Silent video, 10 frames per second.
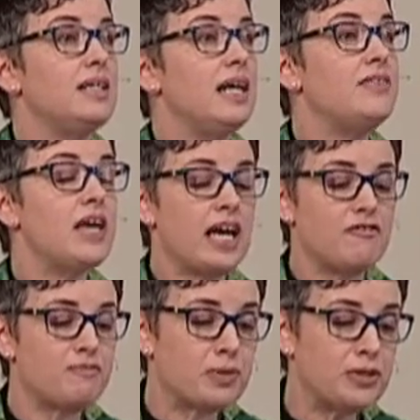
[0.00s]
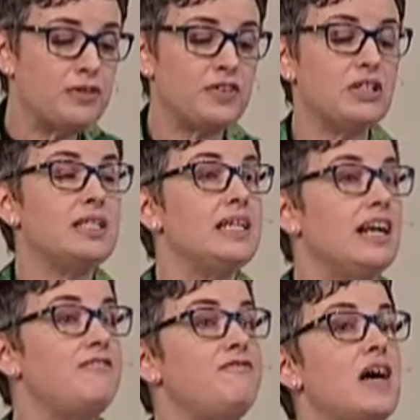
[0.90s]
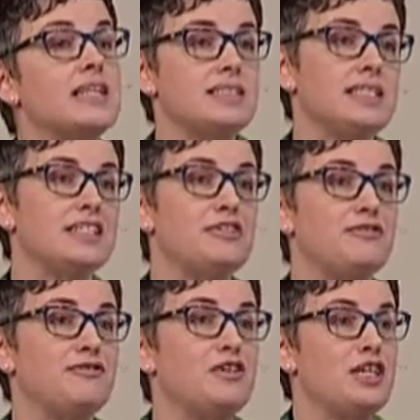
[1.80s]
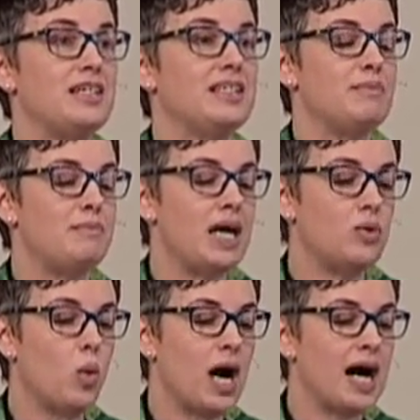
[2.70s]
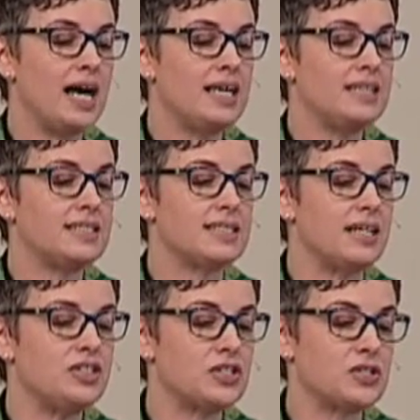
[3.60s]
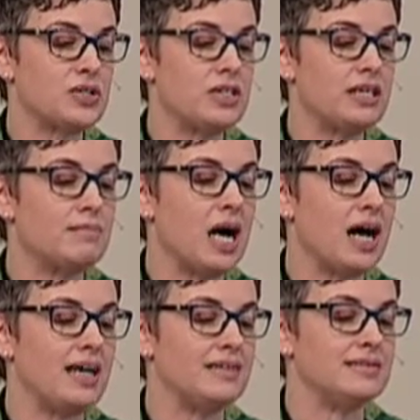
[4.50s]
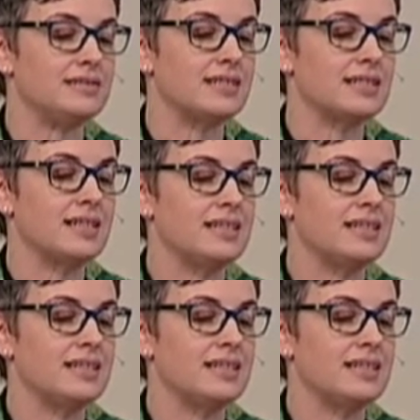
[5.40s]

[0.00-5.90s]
and they have proven effective by wise and discerning minds.